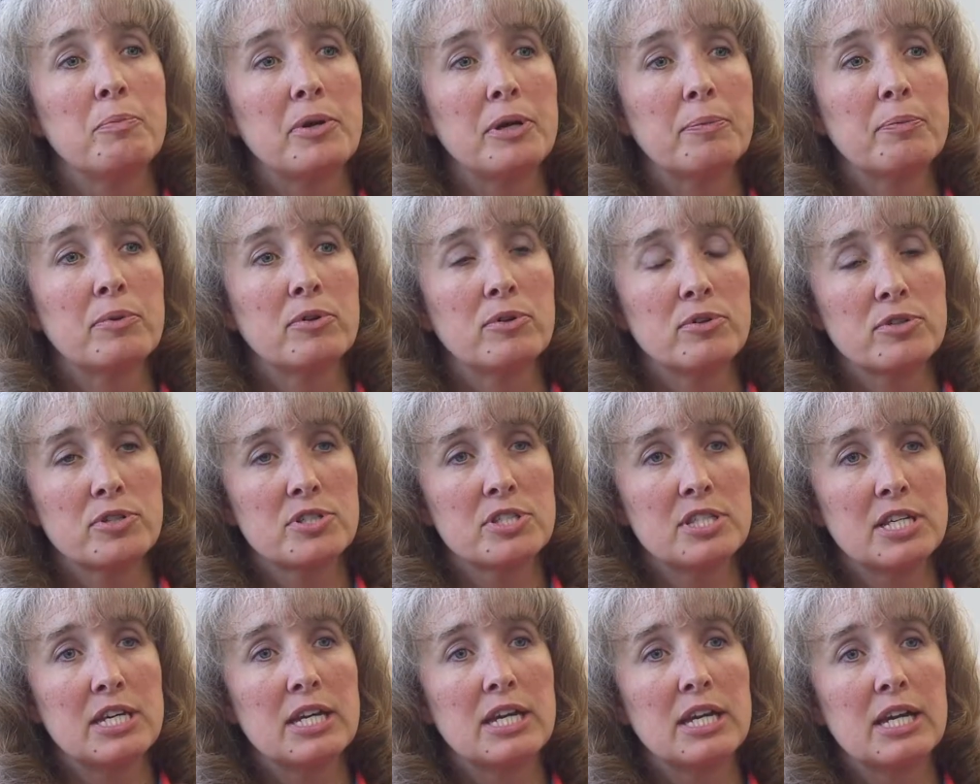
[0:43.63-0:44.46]
People are
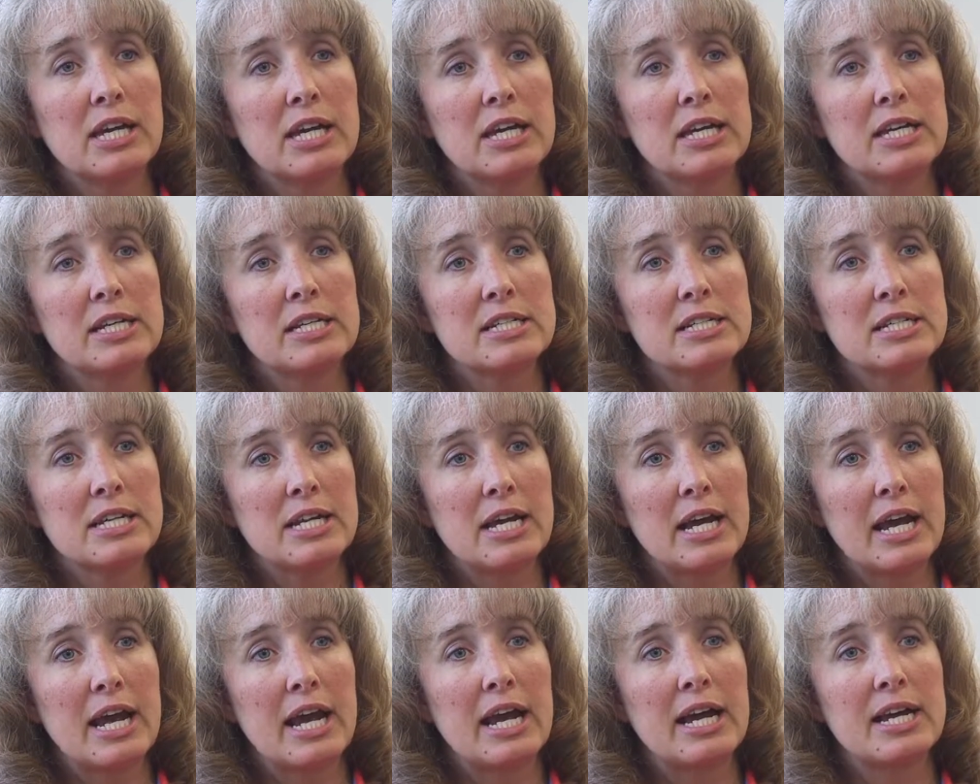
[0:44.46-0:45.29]
seeing it
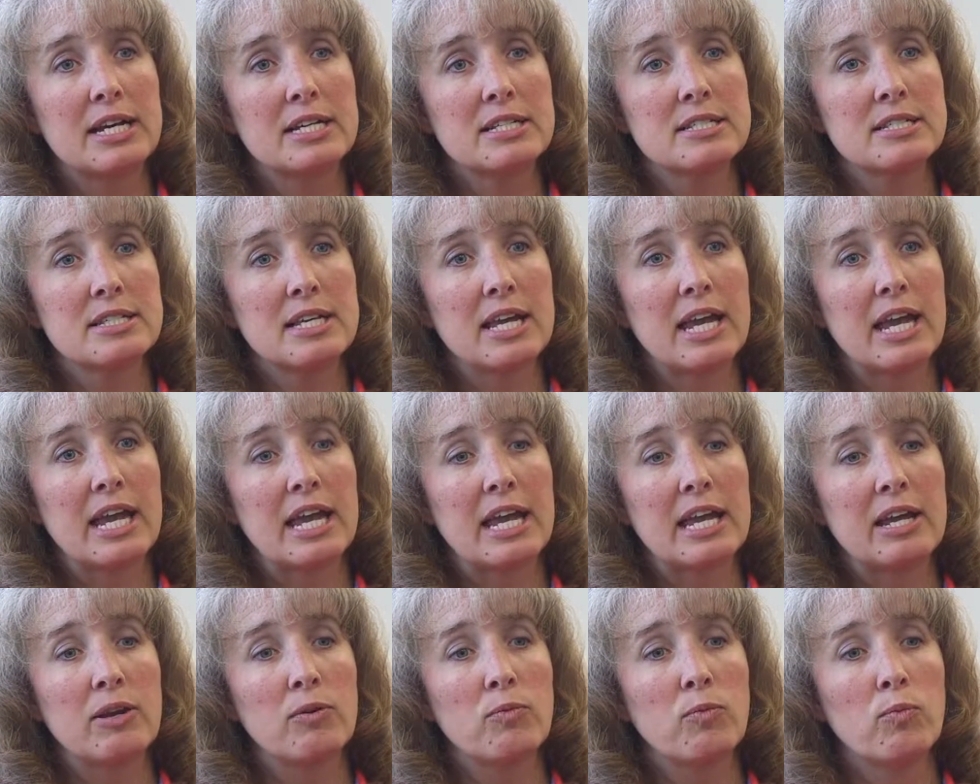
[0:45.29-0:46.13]
as a
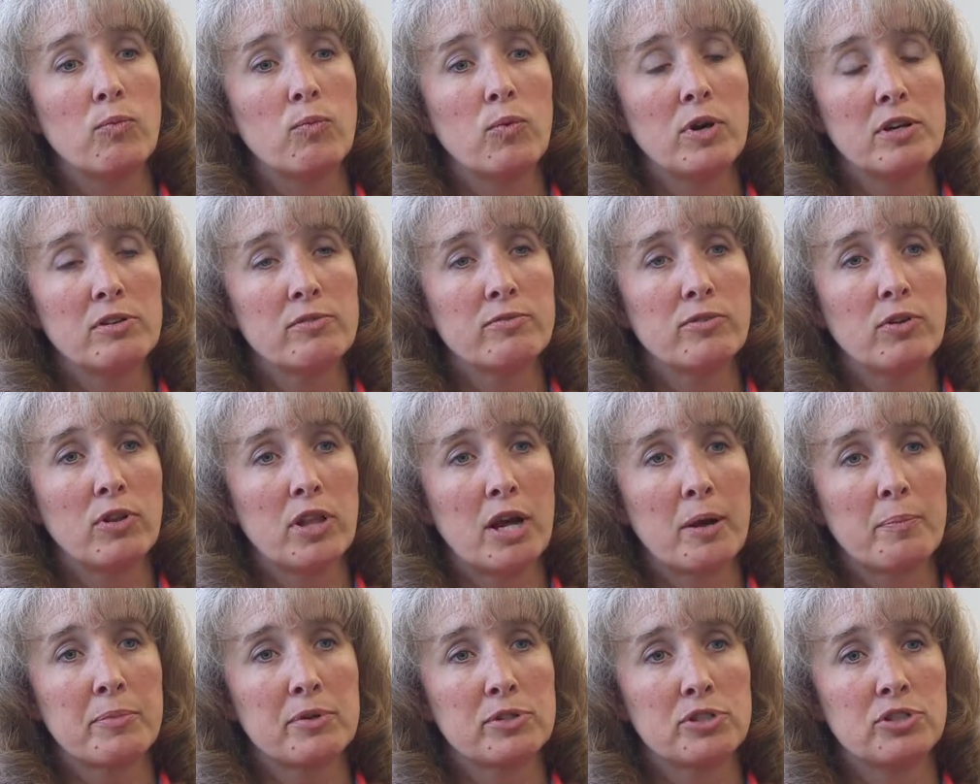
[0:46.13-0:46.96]
wonderful
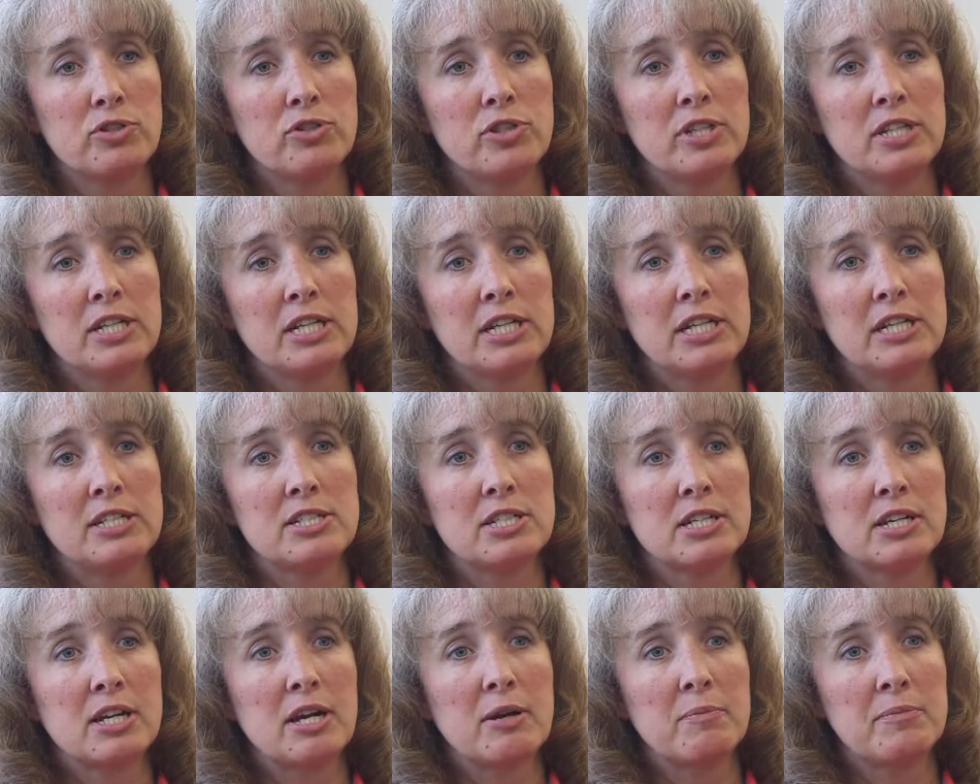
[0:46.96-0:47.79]
opportunity to
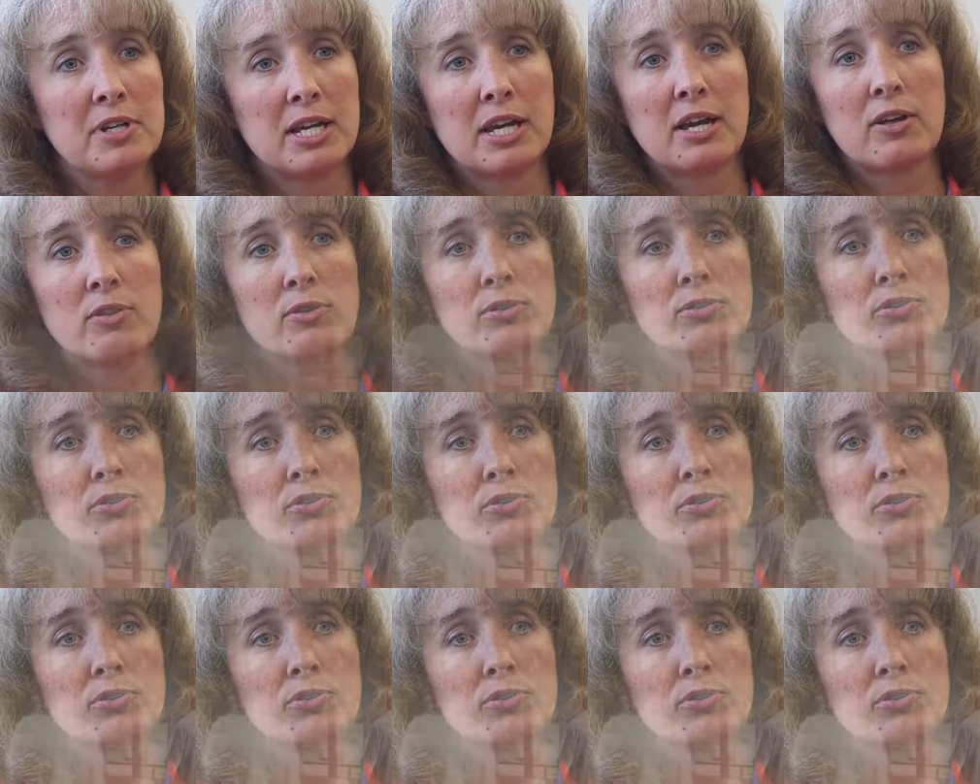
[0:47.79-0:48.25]
come together